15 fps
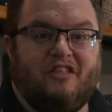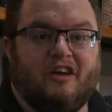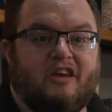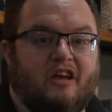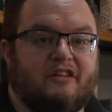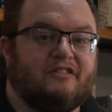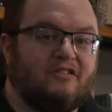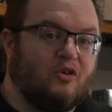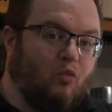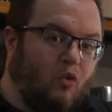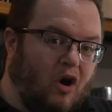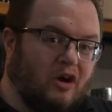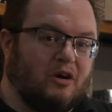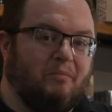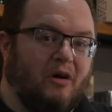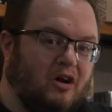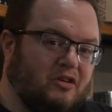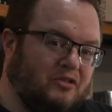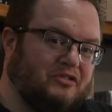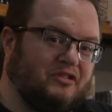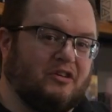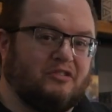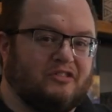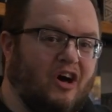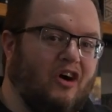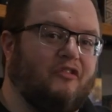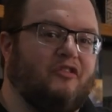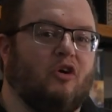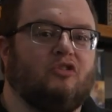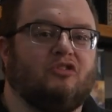The kids took water bottles, their
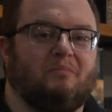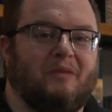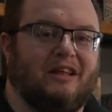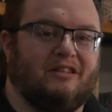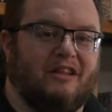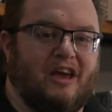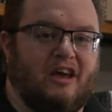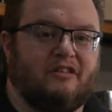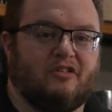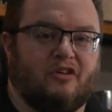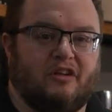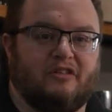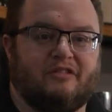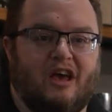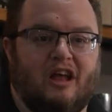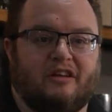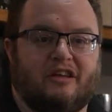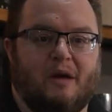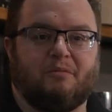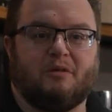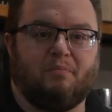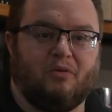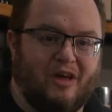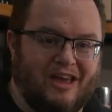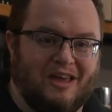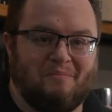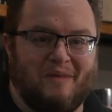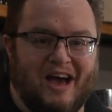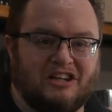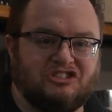cell phones, made lanterns, and kept
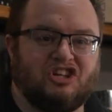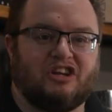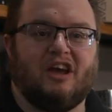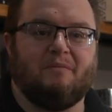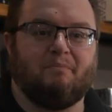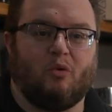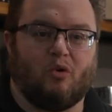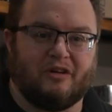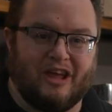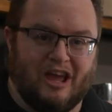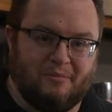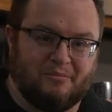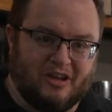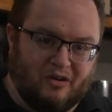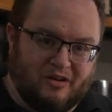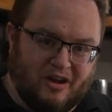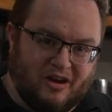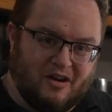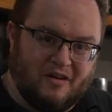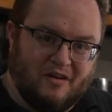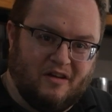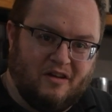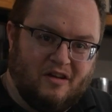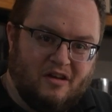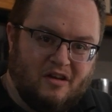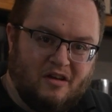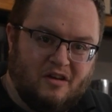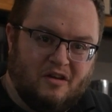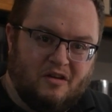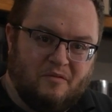playing Magic and board games out here.
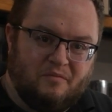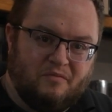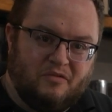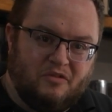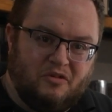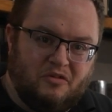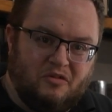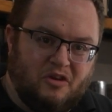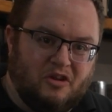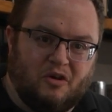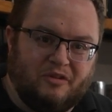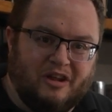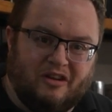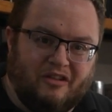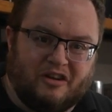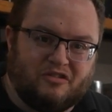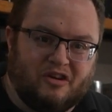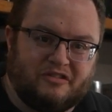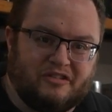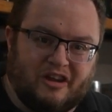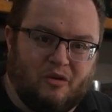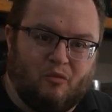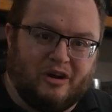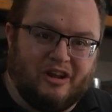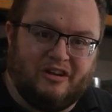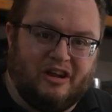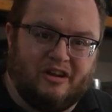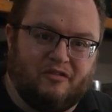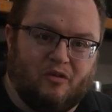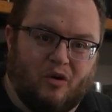You don't need electricity. What do you
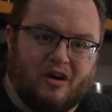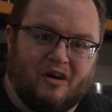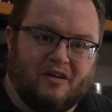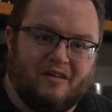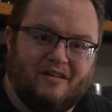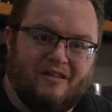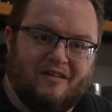need it for?